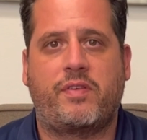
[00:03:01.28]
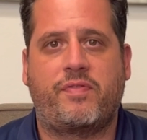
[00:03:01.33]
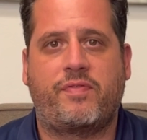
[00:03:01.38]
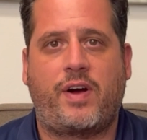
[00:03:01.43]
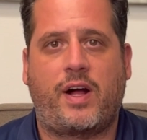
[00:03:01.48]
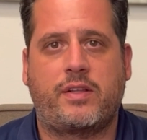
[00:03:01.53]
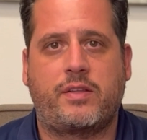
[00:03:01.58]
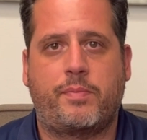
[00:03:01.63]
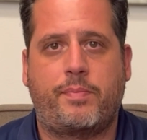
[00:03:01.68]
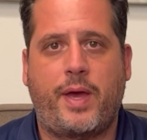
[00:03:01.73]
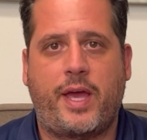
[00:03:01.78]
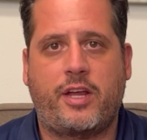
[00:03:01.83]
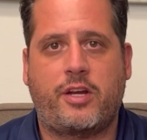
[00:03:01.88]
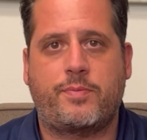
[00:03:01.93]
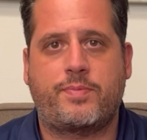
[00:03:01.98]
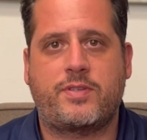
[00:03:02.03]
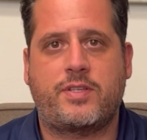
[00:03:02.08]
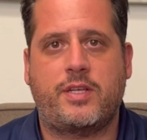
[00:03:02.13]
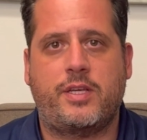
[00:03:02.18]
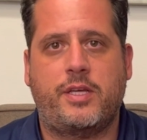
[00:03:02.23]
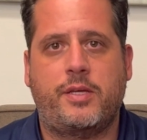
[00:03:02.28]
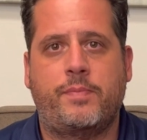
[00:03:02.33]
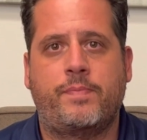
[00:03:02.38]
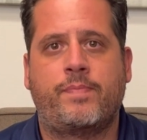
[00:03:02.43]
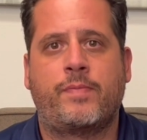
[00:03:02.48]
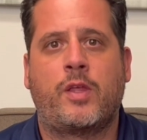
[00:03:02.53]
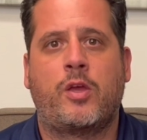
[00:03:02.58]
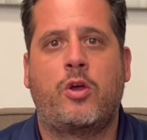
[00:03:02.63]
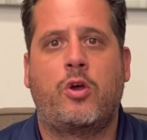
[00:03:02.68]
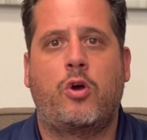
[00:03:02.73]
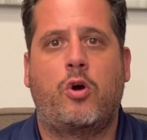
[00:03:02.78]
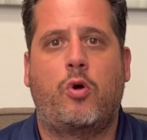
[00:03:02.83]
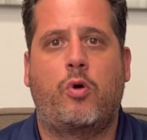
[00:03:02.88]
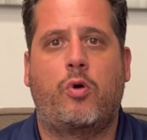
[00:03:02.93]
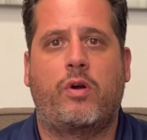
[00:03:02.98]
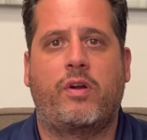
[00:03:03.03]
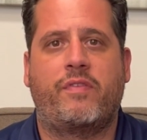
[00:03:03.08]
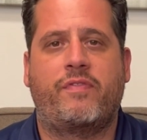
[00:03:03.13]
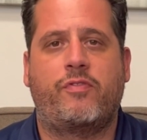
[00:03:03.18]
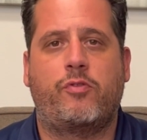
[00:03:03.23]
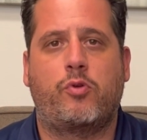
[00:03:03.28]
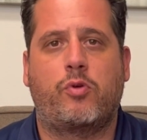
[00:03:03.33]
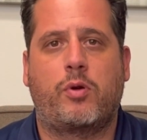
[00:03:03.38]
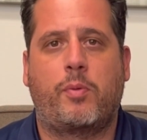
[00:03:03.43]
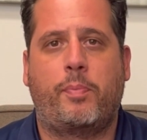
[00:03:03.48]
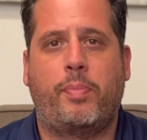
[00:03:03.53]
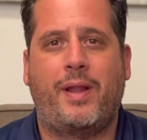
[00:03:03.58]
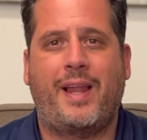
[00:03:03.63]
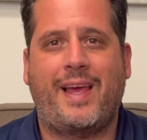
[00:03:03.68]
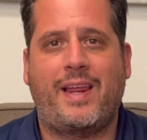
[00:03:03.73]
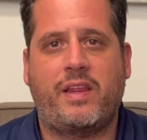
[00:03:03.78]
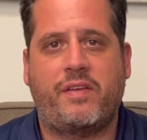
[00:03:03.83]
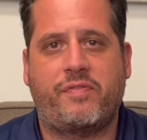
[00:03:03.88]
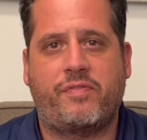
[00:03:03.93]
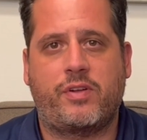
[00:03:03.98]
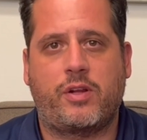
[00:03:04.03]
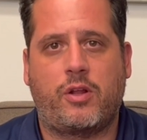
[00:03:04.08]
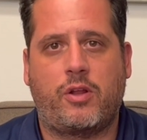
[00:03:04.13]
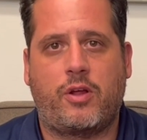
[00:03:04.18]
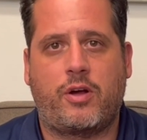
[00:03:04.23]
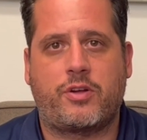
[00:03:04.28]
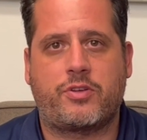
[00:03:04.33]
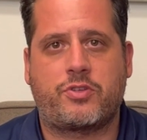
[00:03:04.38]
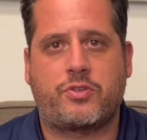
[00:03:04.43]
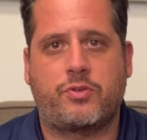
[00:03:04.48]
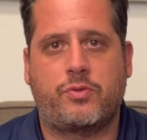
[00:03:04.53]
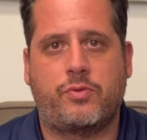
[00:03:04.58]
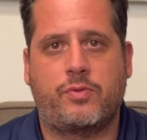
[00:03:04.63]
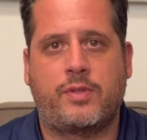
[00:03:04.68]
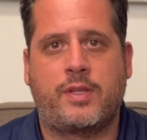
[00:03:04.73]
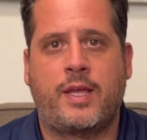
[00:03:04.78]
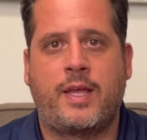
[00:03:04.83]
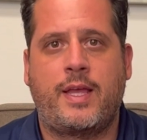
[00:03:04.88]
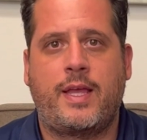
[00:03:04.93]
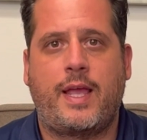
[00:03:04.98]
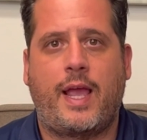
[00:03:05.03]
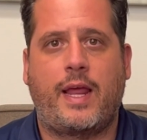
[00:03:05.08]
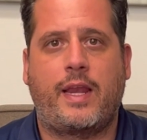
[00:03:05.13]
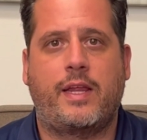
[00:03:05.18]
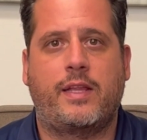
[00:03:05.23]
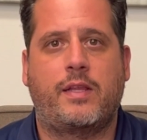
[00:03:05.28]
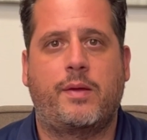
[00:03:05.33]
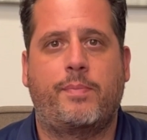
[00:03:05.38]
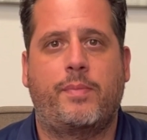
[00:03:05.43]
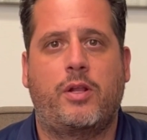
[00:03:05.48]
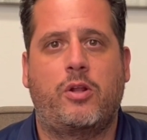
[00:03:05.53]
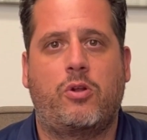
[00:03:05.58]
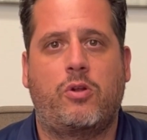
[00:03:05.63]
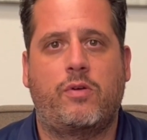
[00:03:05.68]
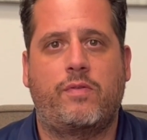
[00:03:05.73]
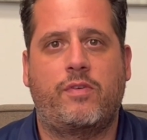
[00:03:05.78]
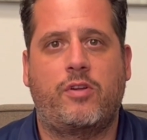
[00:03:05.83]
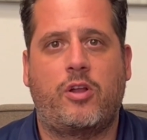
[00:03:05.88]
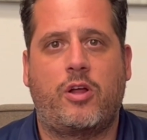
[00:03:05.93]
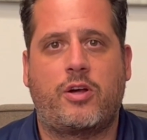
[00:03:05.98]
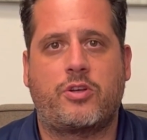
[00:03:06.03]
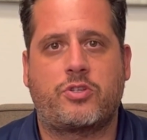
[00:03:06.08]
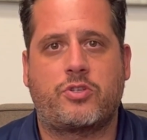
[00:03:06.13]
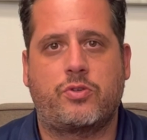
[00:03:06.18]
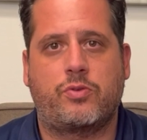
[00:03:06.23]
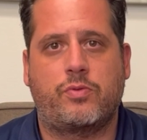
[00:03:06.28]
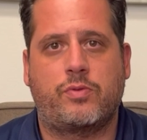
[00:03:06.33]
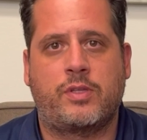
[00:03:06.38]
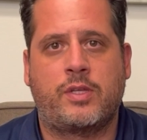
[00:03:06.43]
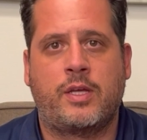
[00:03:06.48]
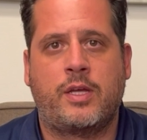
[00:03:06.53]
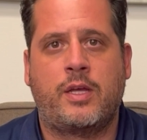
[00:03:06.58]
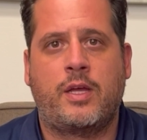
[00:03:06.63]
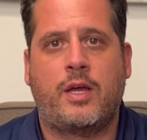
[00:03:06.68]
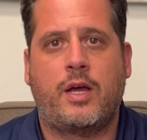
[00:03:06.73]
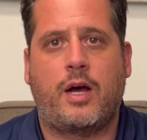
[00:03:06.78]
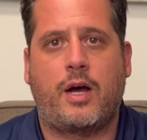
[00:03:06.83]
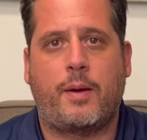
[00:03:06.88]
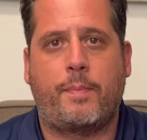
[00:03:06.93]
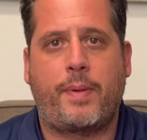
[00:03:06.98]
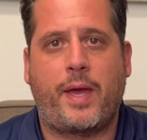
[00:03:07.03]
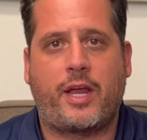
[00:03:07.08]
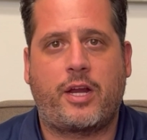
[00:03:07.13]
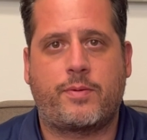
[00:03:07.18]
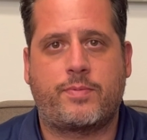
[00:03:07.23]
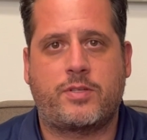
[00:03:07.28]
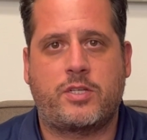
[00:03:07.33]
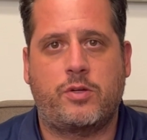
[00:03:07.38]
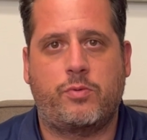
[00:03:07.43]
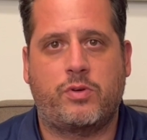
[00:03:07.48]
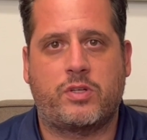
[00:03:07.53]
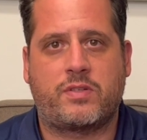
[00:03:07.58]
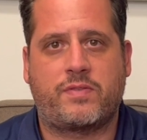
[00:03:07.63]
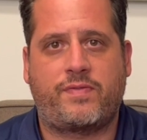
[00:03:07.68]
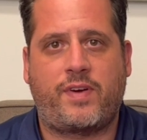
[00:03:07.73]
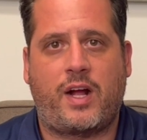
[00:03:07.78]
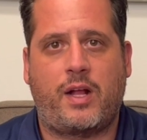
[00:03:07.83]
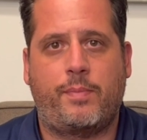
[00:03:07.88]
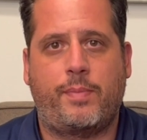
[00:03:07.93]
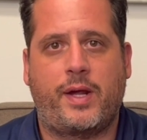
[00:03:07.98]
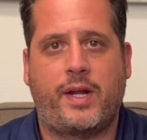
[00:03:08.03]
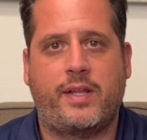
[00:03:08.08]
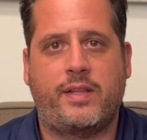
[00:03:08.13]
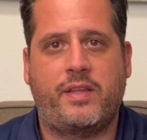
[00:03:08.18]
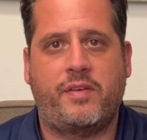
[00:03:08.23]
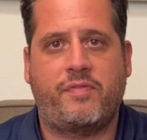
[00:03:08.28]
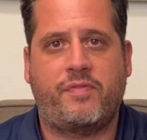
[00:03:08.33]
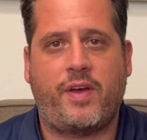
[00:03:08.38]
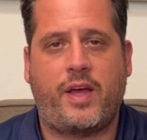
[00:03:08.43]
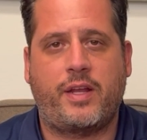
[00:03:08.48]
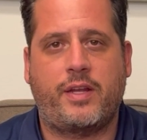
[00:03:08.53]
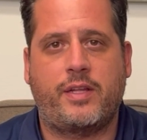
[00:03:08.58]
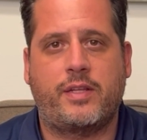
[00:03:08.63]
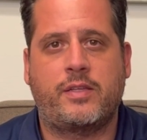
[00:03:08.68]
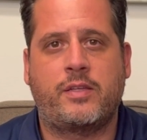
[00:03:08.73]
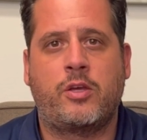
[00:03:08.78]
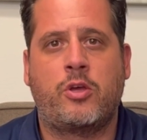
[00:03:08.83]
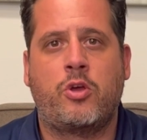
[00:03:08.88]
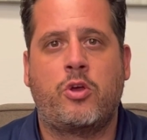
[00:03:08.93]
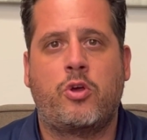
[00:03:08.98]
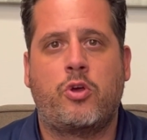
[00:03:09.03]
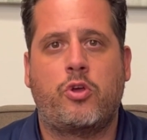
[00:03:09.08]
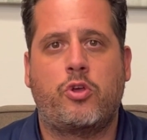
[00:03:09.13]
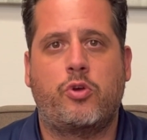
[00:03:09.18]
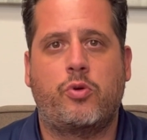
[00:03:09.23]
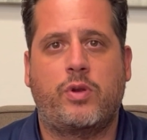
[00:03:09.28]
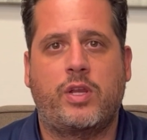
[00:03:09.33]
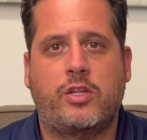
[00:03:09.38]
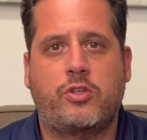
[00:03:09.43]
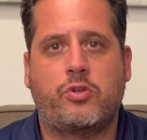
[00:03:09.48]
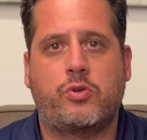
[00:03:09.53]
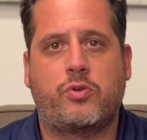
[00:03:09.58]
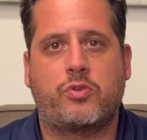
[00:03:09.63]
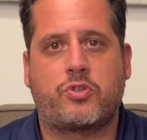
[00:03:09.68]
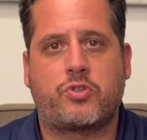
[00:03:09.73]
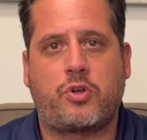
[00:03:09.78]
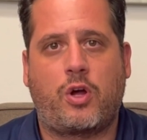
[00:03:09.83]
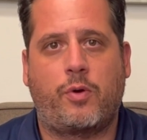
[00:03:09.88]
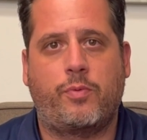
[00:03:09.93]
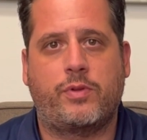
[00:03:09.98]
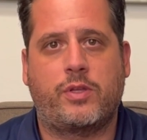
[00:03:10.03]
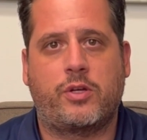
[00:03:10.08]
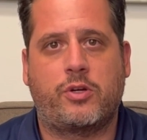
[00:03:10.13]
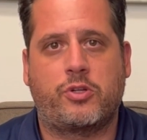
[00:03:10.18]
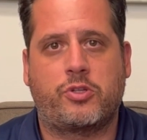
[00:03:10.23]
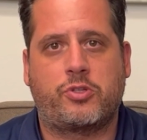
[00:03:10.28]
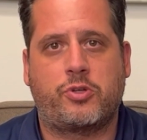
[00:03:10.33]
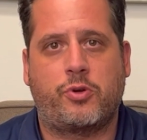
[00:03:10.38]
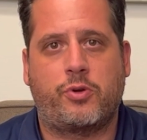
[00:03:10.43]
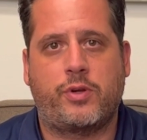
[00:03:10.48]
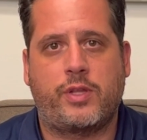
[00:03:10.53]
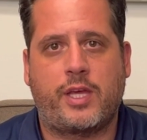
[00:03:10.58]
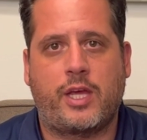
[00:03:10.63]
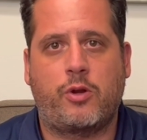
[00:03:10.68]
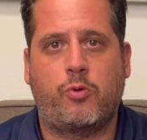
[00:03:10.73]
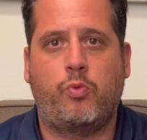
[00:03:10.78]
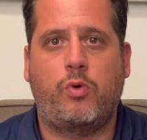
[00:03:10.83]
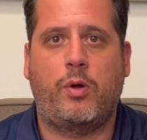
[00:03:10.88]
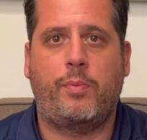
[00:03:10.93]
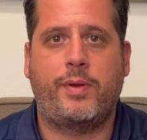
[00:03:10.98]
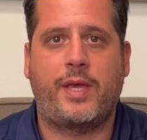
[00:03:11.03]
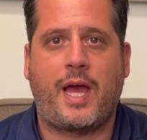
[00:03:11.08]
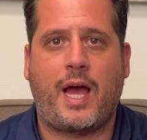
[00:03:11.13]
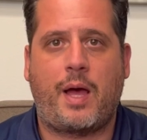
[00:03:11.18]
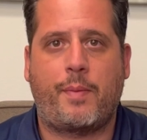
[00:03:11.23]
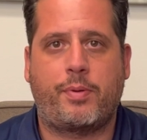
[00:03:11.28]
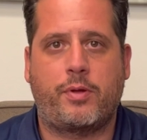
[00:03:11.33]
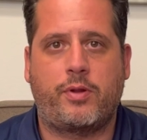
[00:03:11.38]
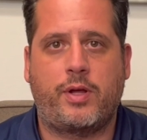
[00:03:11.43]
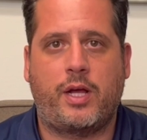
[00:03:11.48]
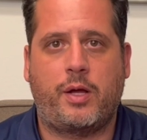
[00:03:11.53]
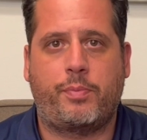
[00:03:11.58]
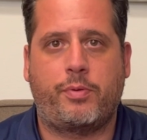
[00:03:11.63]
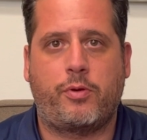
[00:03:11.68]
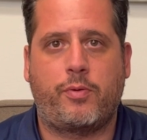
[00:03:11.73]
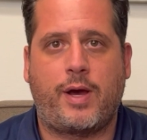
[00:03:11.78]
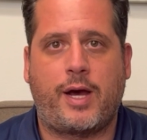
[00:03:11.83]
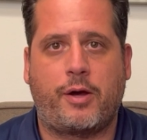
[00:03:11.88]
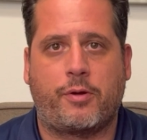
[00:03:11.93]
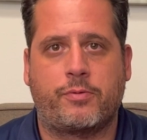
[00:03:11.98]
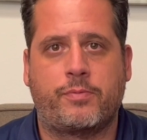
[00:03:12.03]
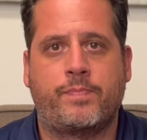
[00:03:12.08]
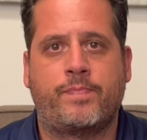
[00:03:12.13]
filed a bankruptcy, or if you're a plaintiff in a lawsuit and in the middle of a lawsuit, bankruptcy was filed by the defendant, you need to consult with an attorney and we'll be happy to help you out.